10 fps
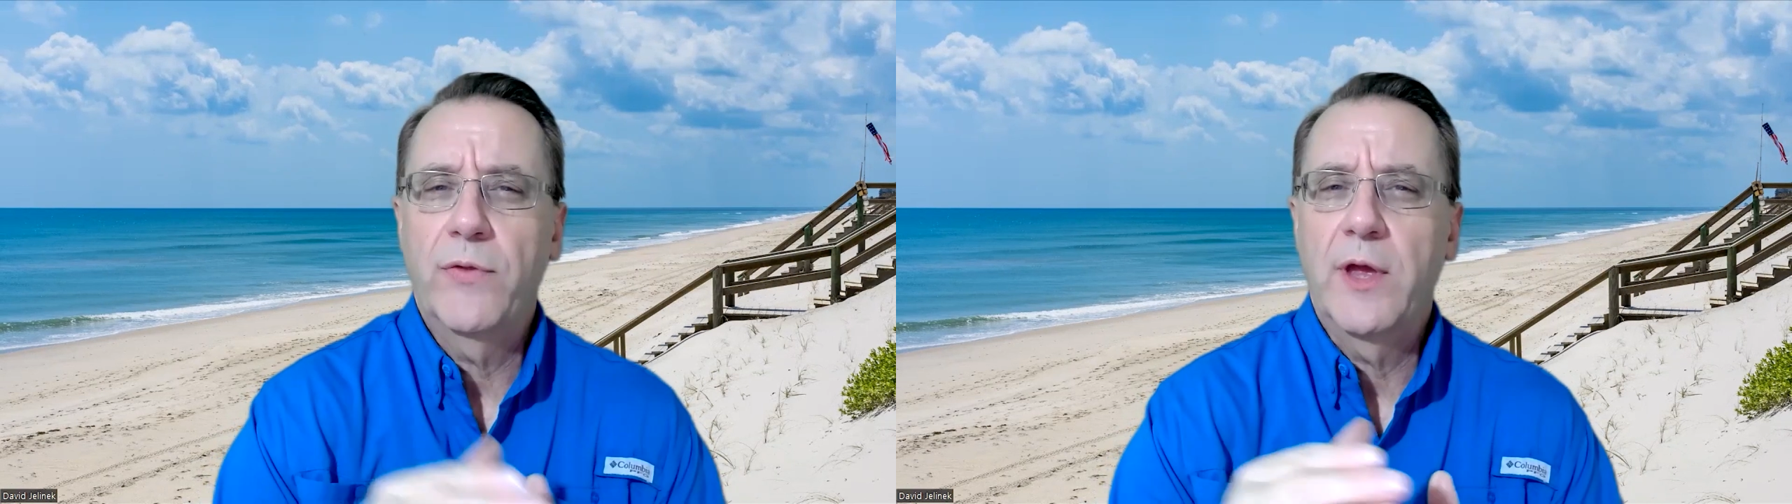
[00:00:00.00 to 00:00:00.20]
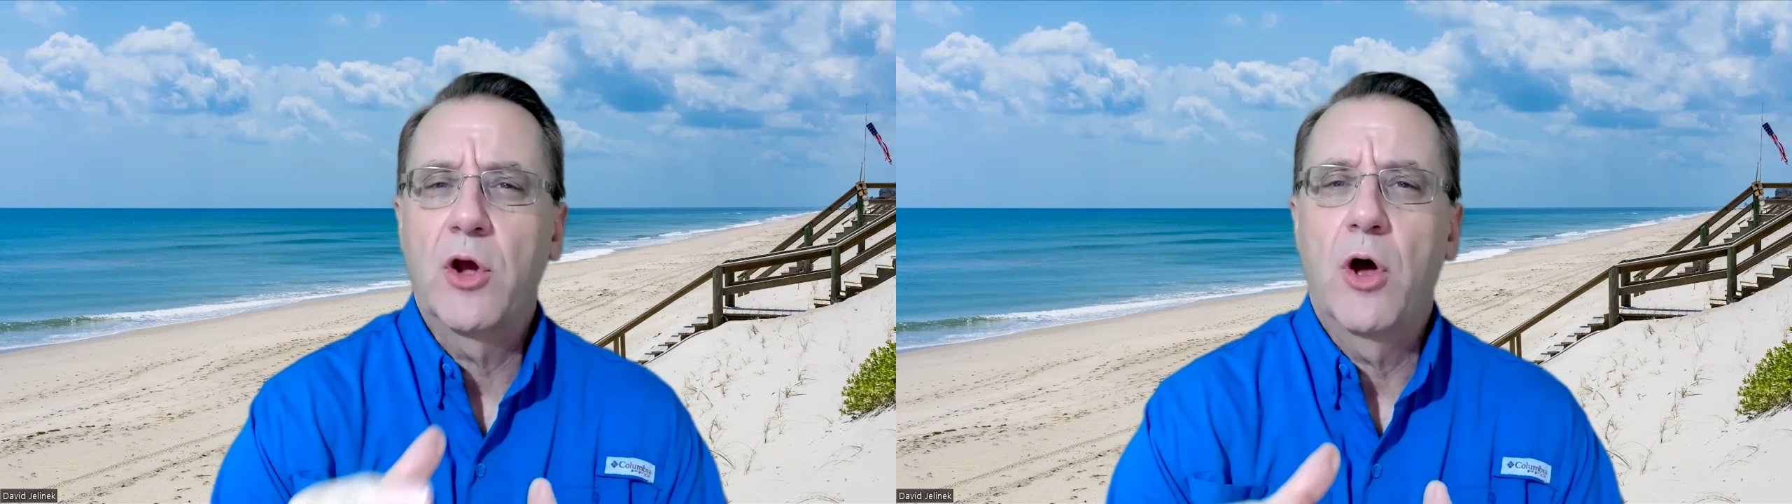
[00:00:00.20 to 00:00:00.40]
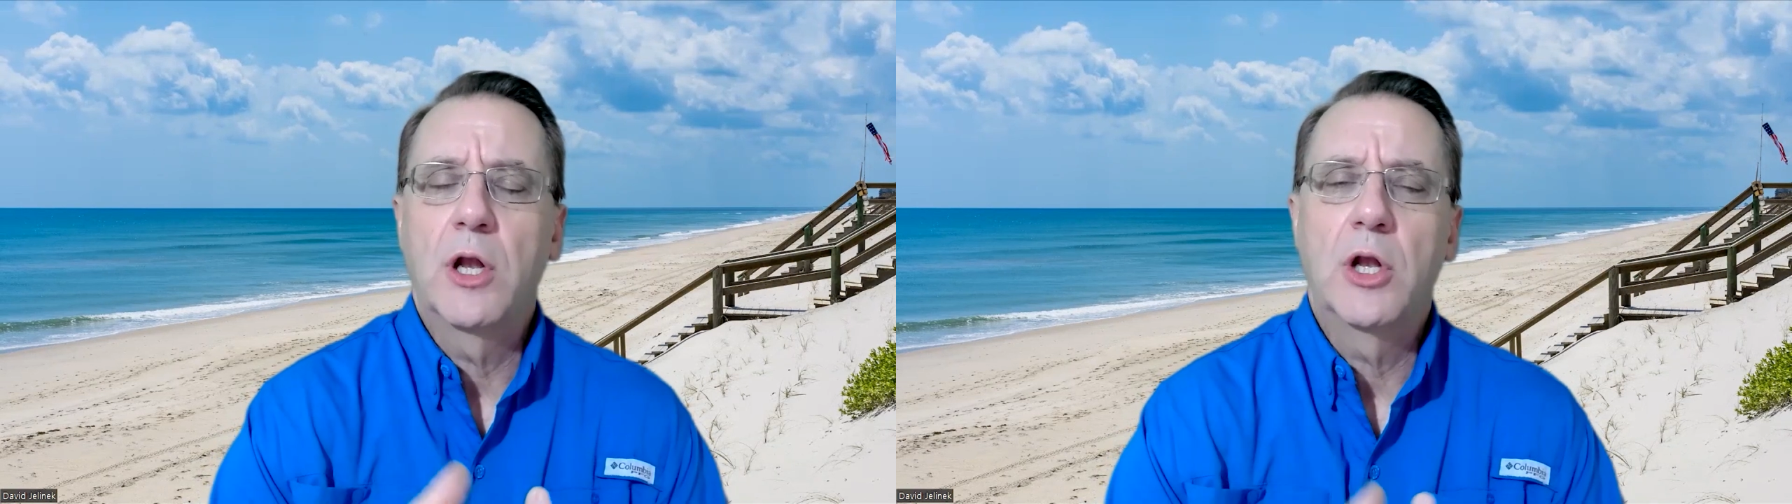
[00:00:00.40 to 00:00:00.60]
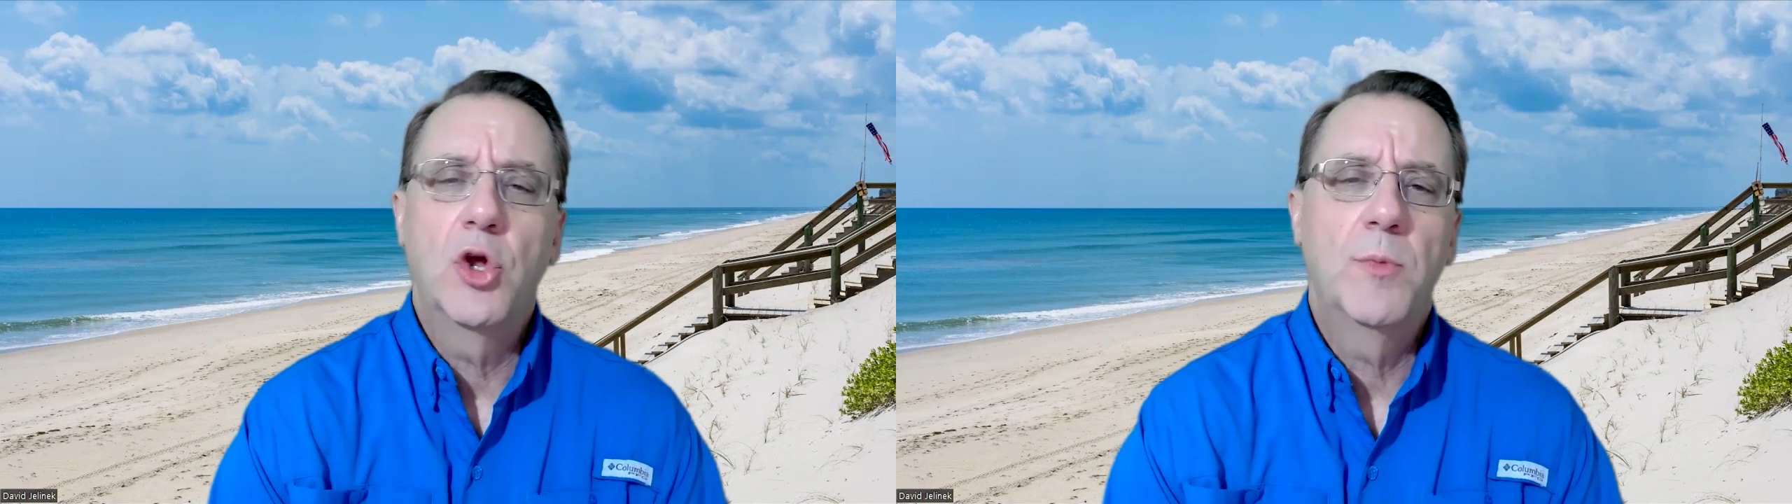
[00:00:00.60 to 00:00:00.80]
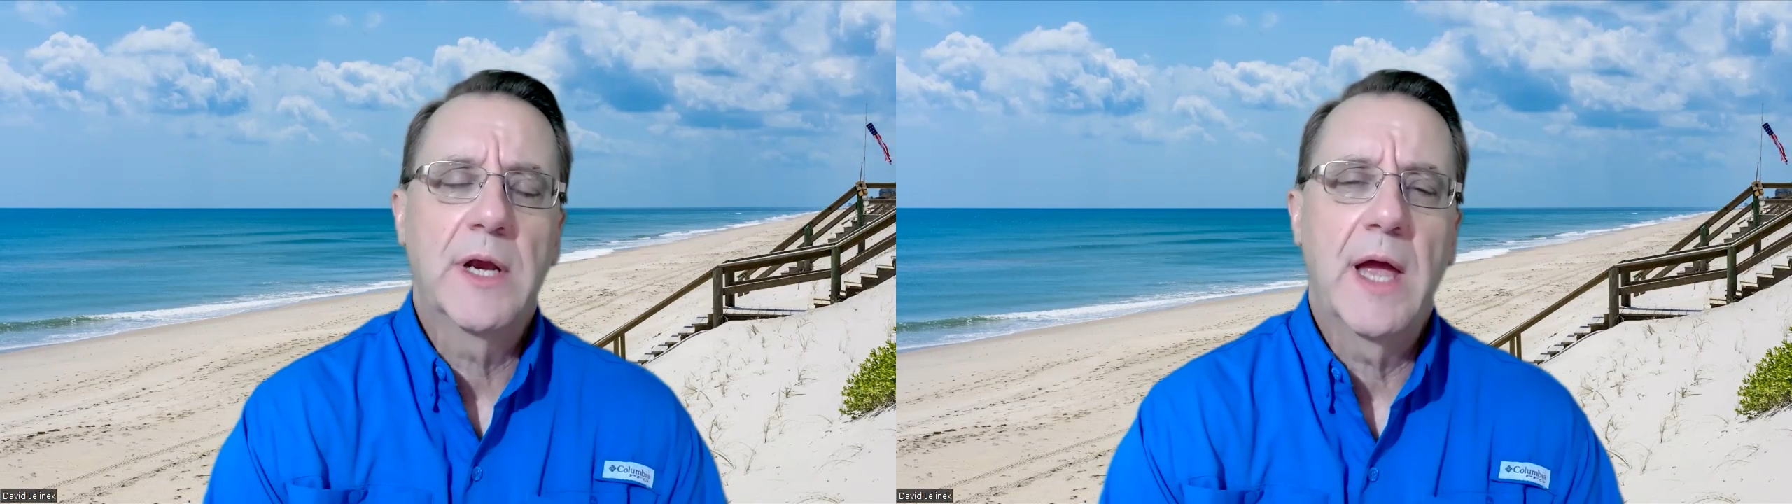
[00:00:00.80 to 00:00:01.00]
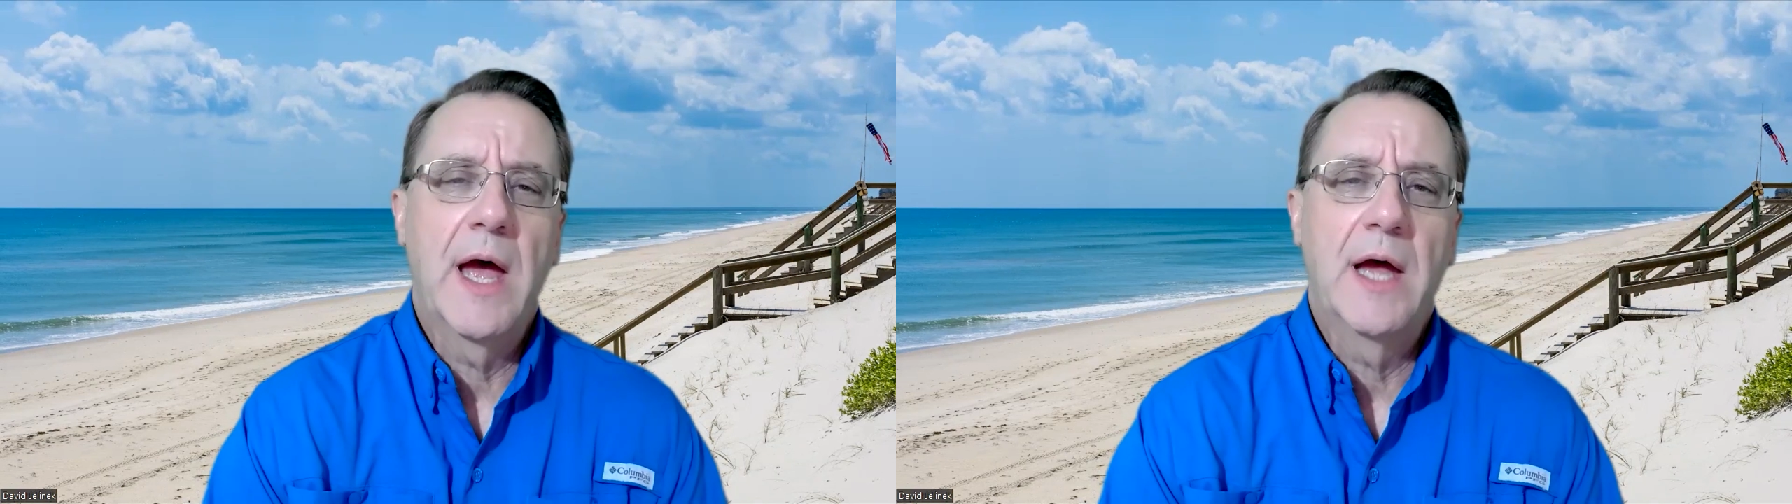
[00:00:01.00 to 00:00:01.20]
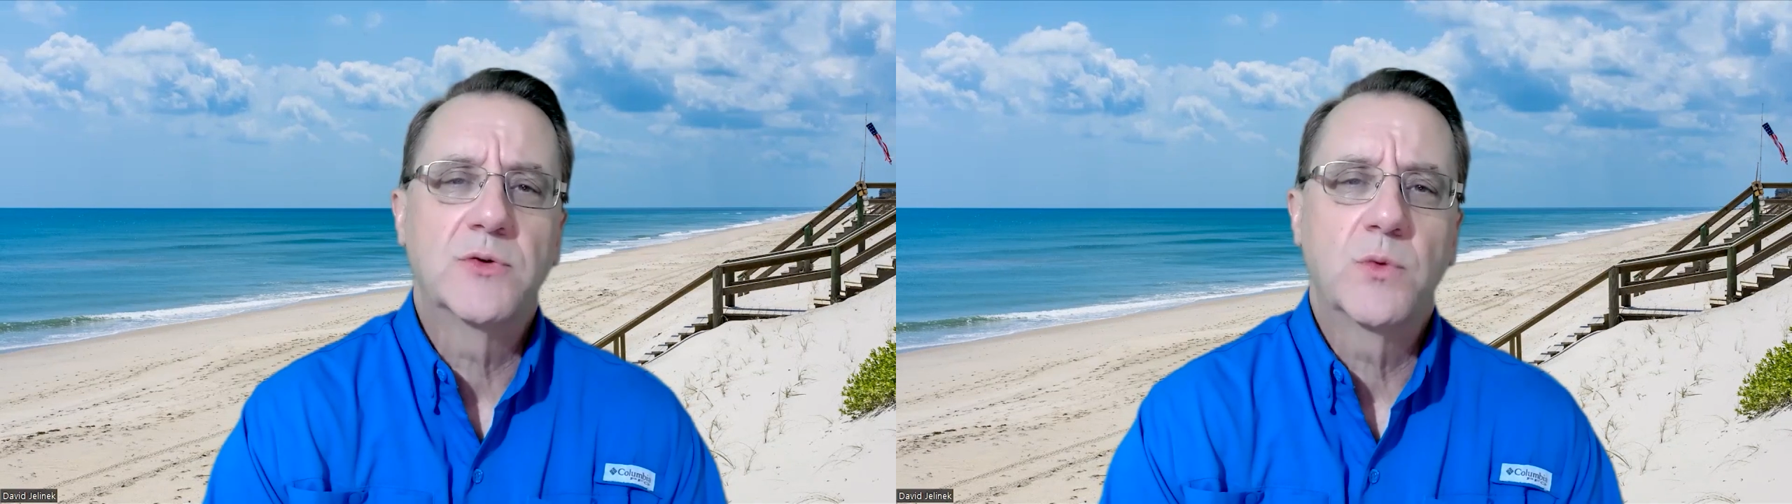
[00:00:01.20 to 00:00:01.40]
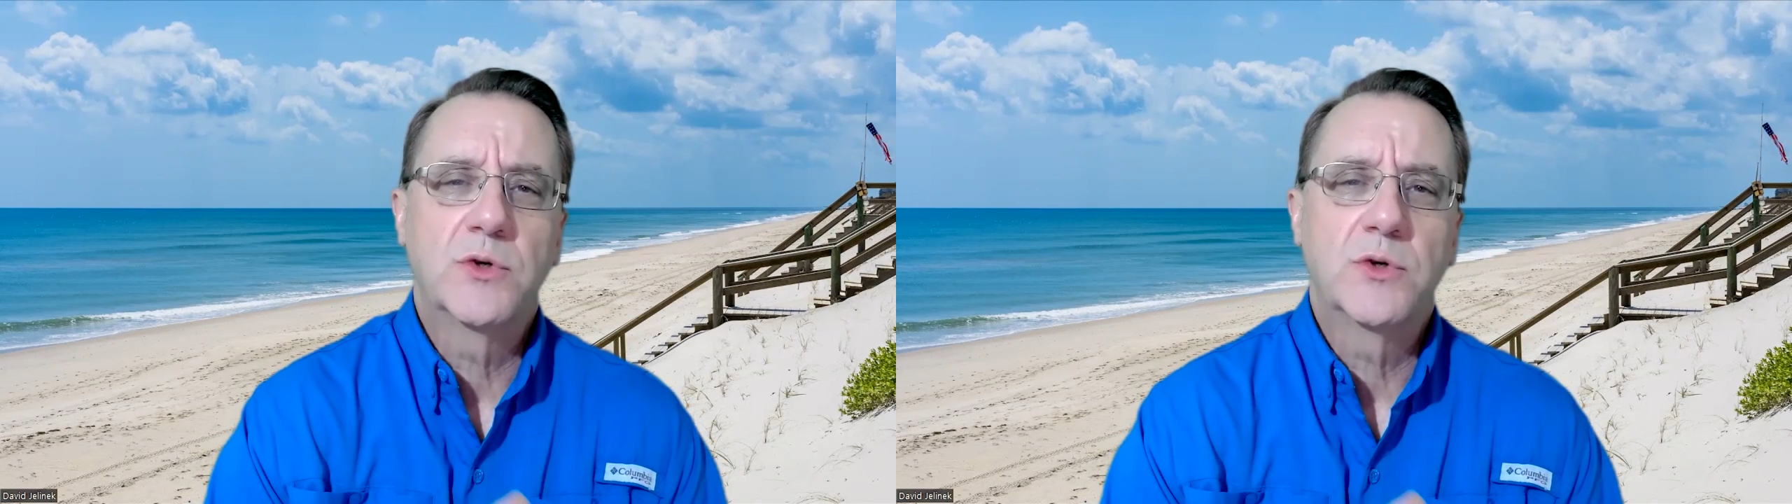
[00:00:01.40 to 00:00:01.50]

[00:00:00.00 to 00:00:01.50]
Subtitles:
what they call alumicons,